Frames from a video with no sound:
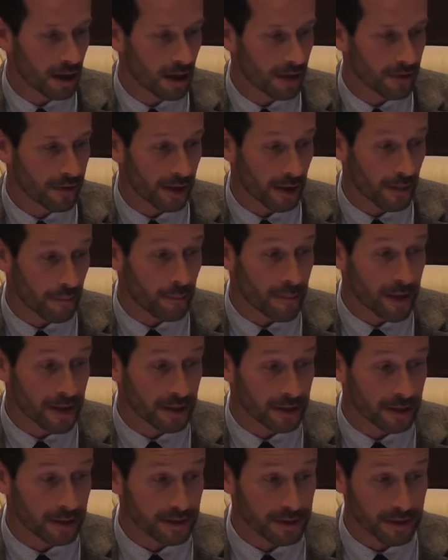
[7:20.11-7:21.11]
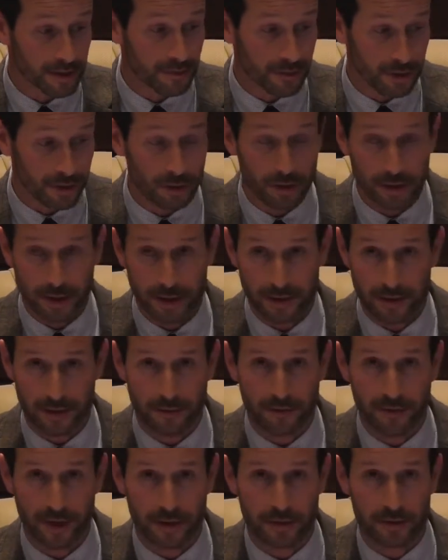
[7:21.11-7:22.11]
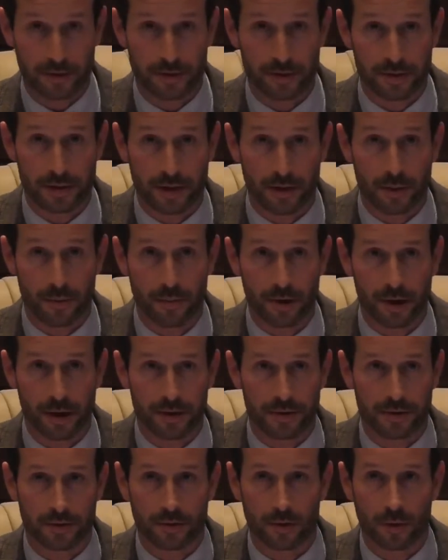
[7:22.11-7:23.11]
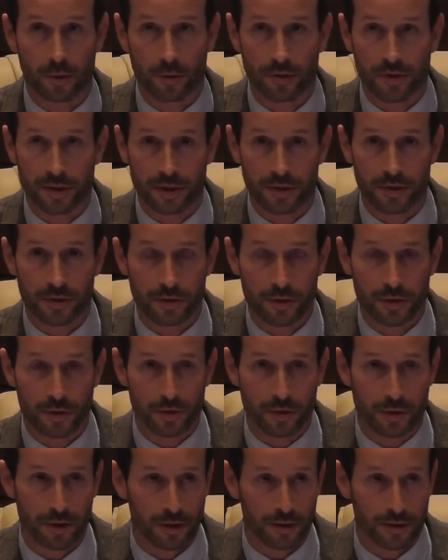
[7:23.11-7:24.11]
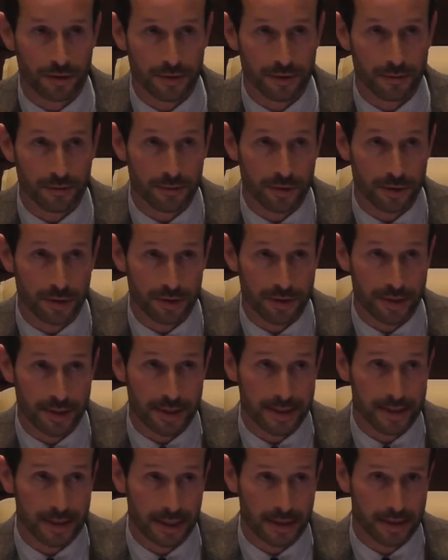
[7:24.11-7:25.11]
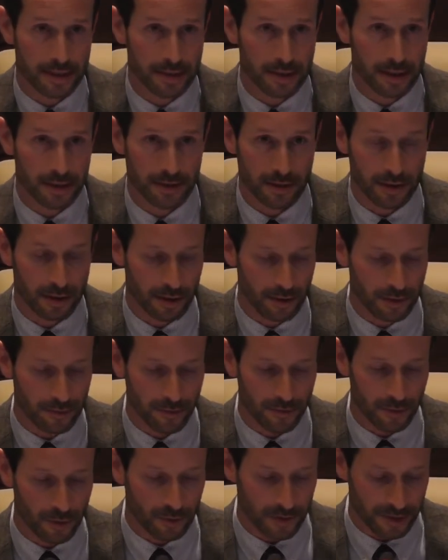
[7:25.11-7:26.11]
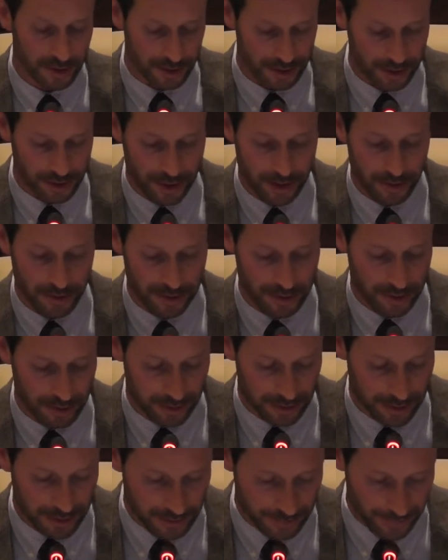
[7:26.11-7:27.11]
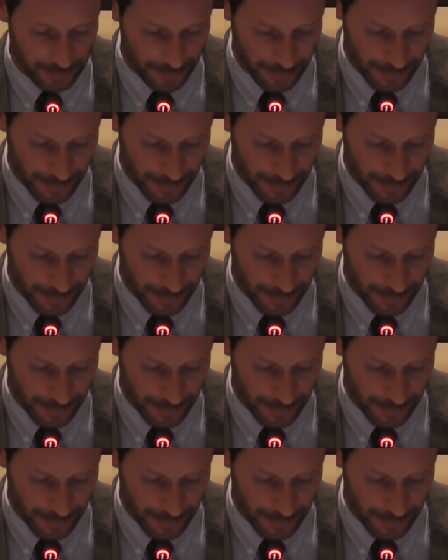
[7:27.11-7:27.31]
there are many different connecting factors that applies according to the assets that are involved in the inheritance.